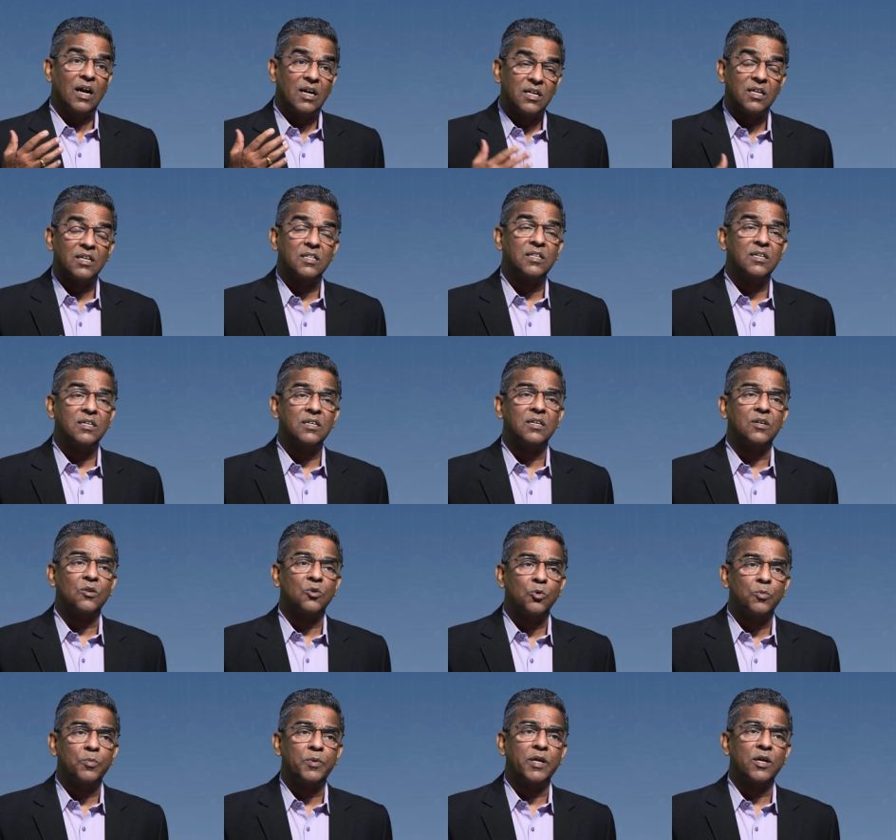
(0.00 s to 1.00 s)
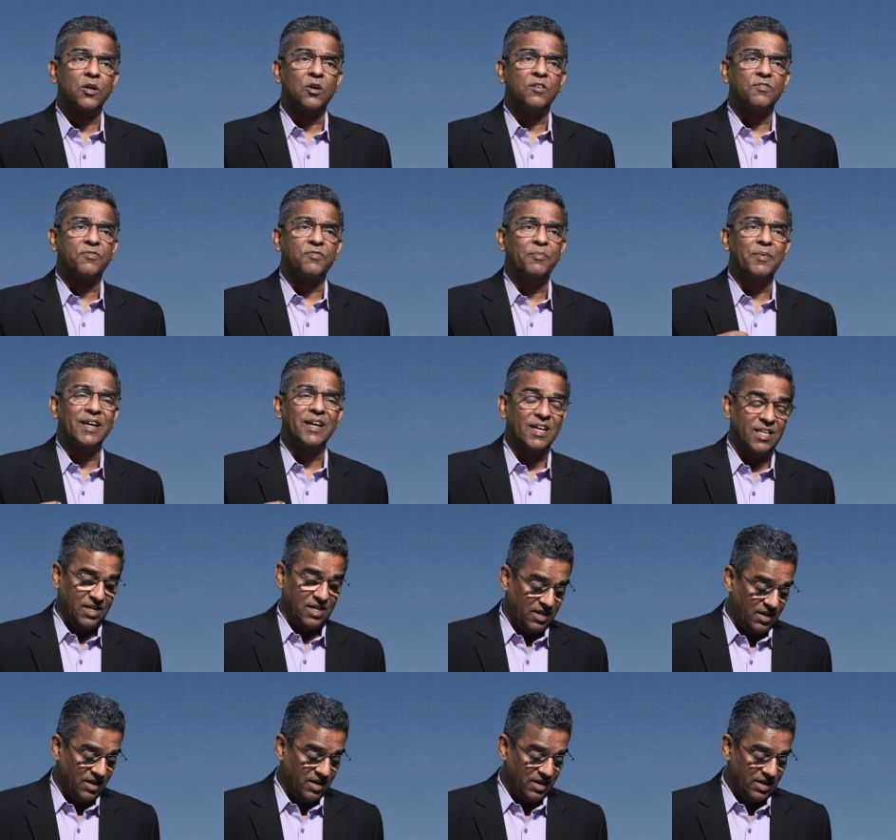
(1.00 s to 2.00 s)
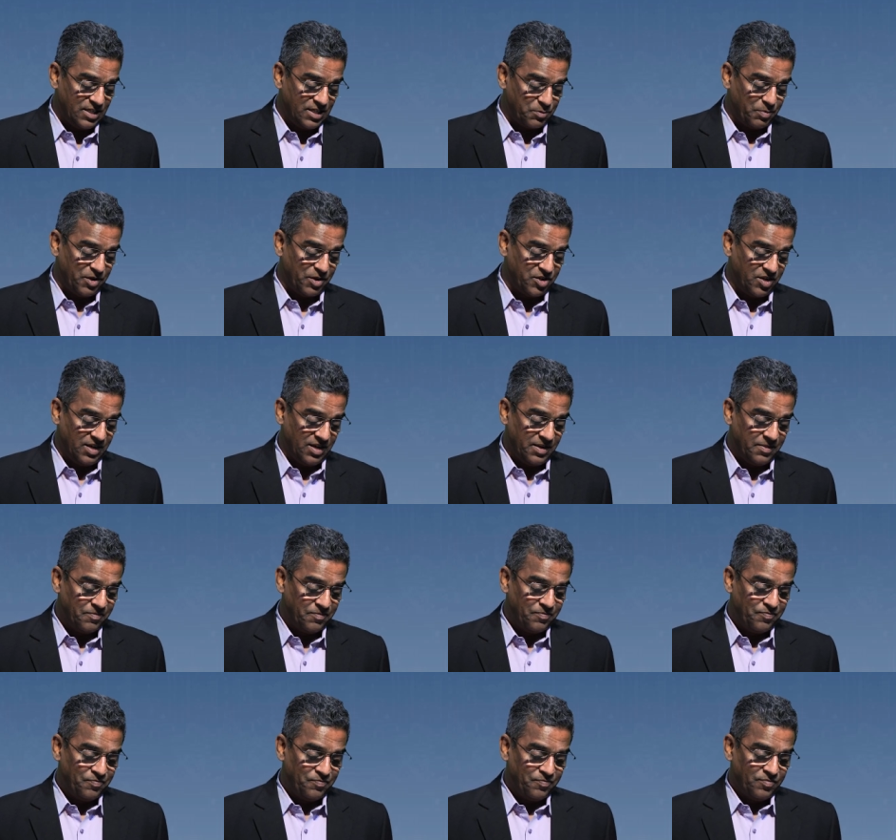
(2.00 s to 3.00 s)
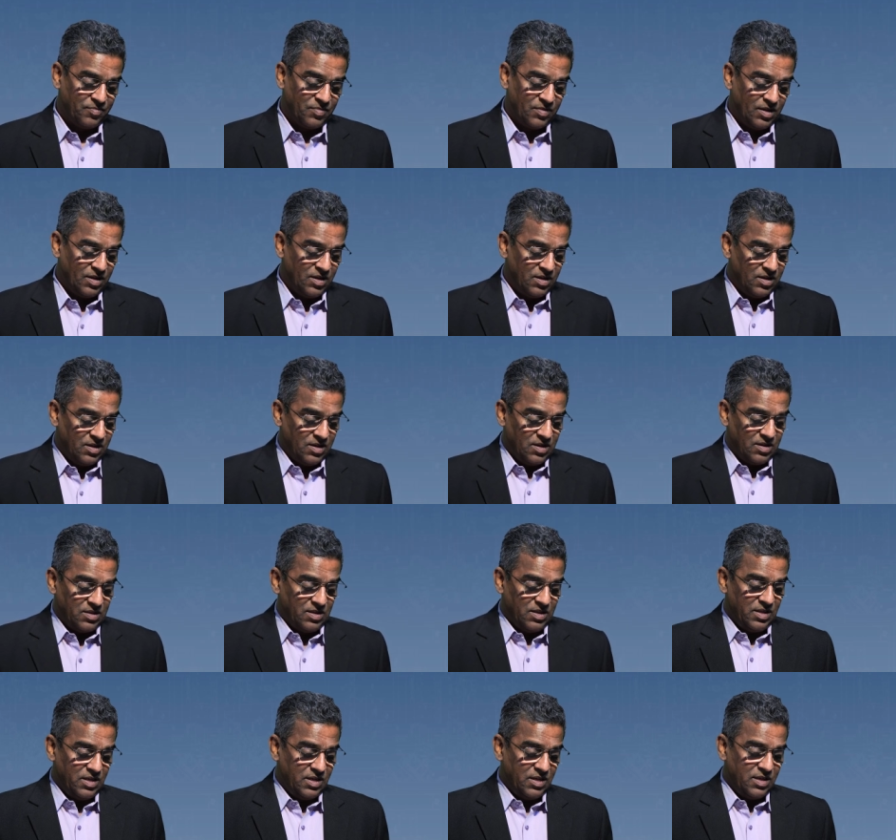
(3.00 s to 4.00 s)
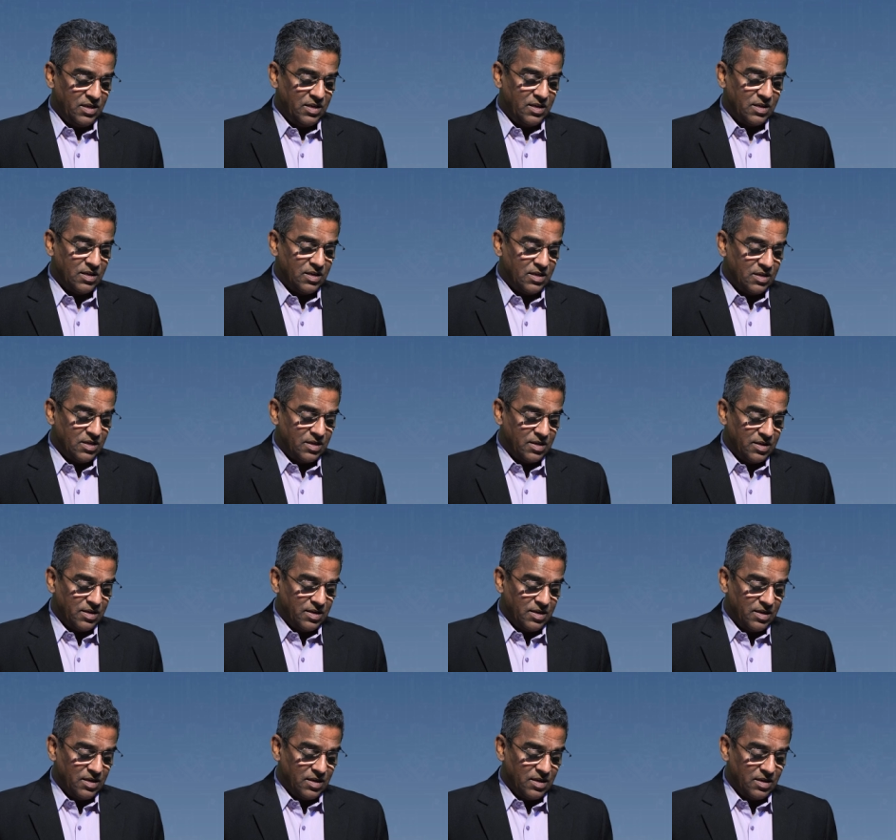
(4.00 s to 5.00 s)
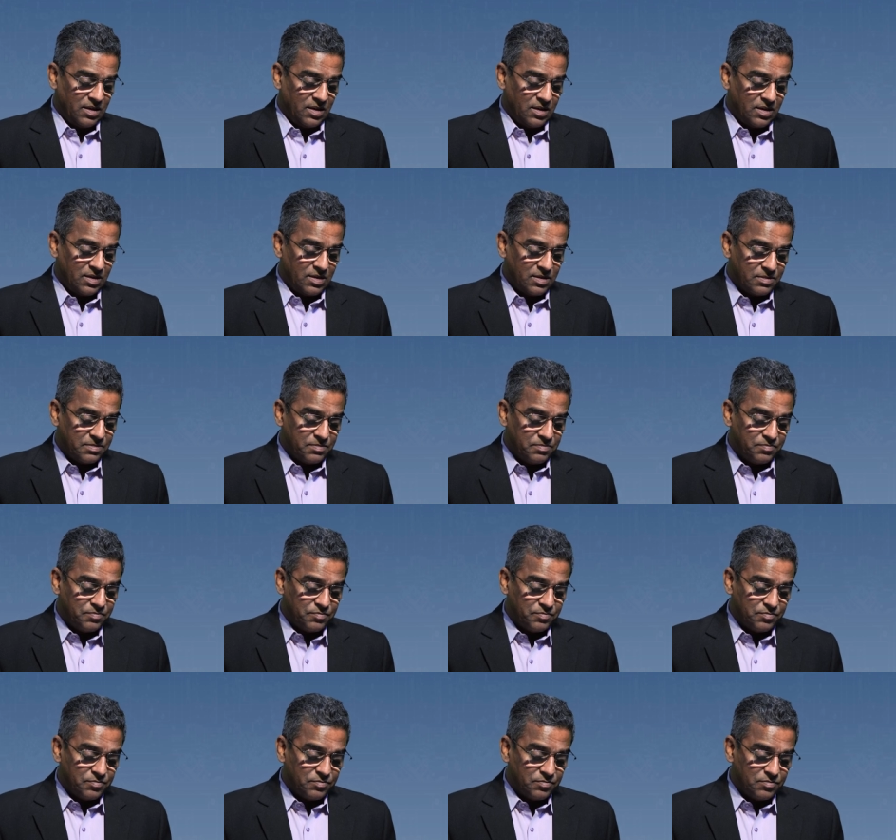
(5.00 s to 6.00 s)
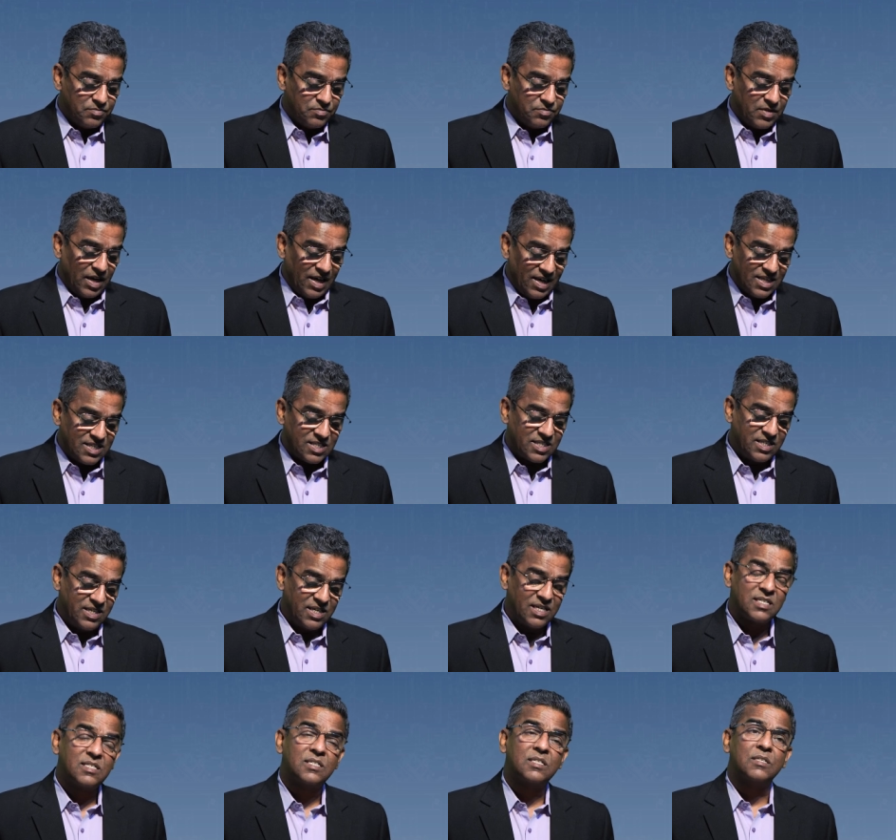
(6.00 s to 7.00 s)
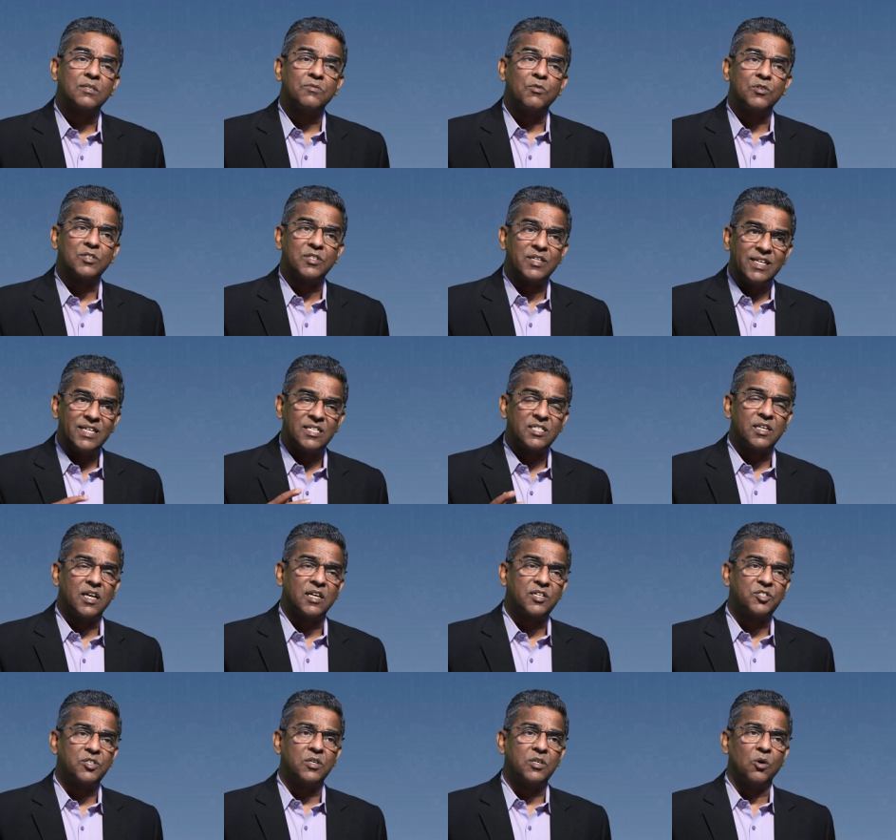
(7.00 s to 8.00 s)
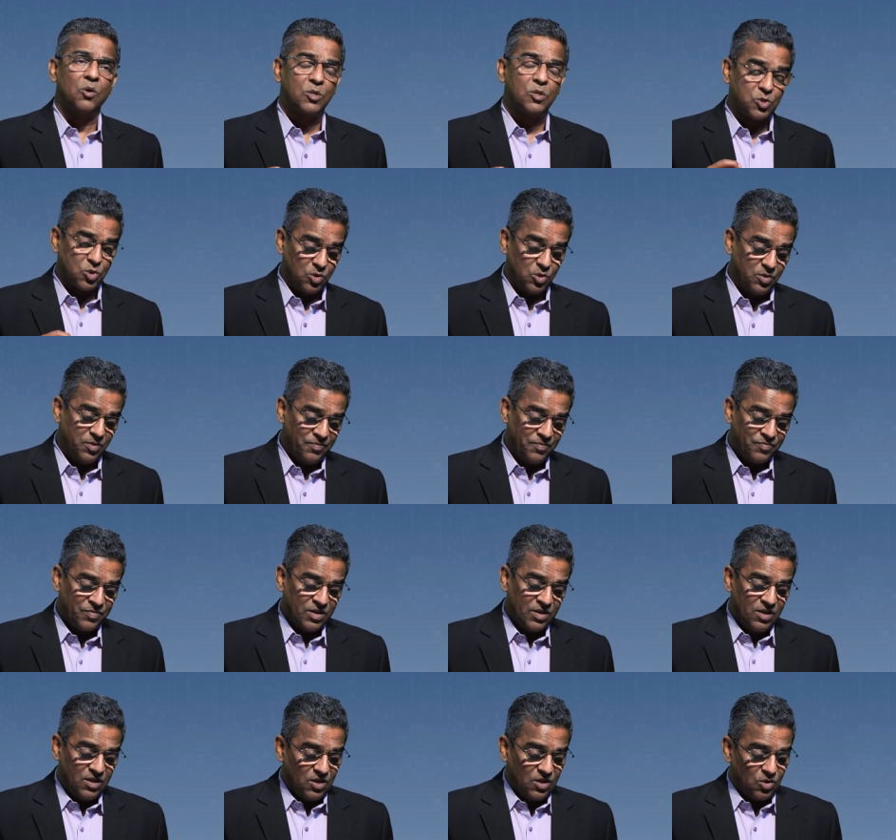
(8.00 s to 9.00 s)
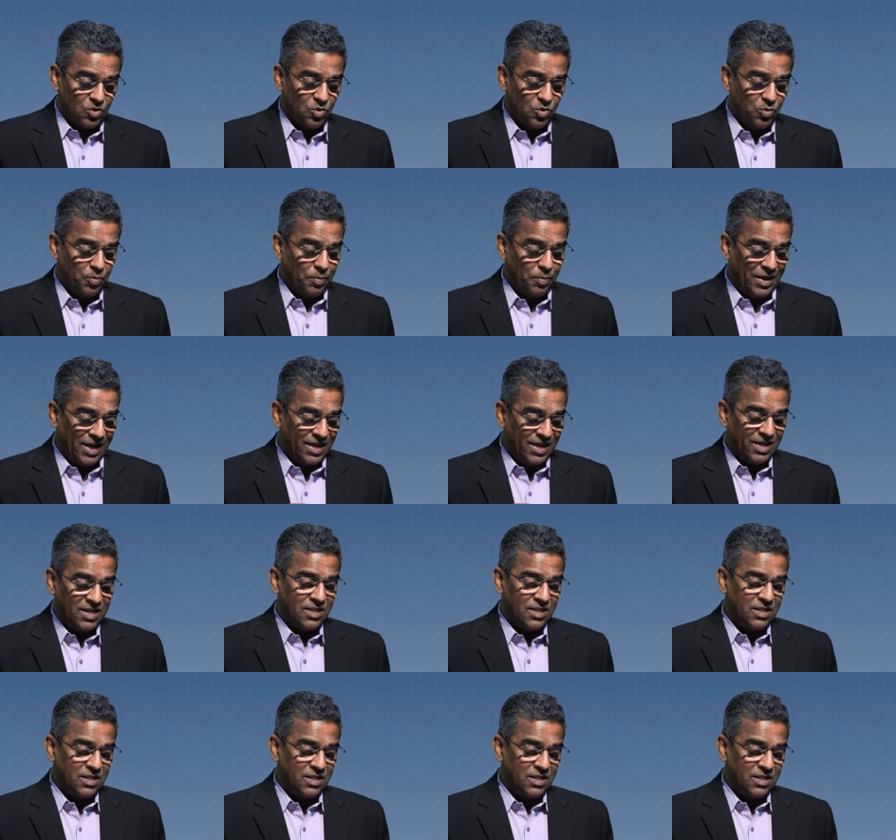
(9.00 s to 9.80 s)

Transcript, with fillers: under the rubric of Make in India, especially. The uh, NSCS was restructured also to bring